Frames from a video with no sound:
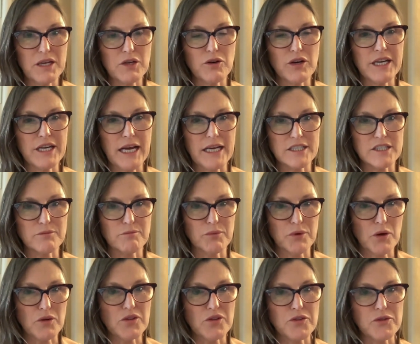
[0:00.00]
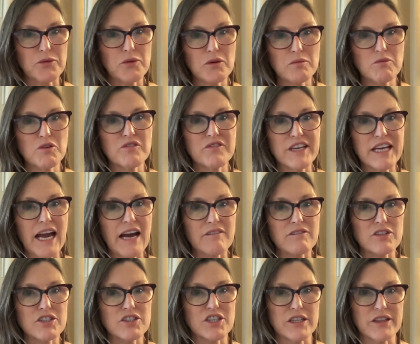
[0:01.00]
Bitcoin has broken through a moving
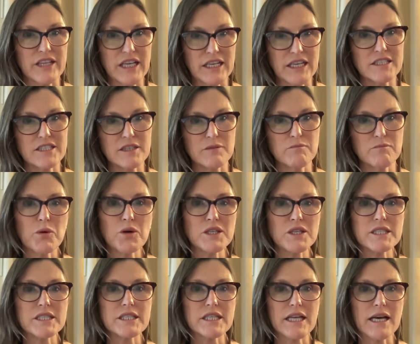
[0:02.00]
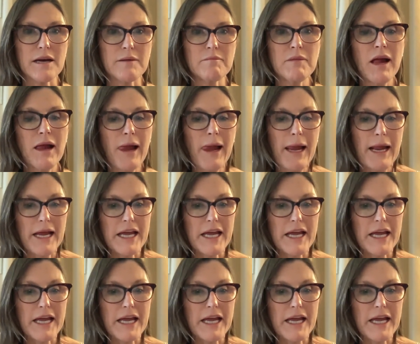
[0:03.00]
average that is important to them.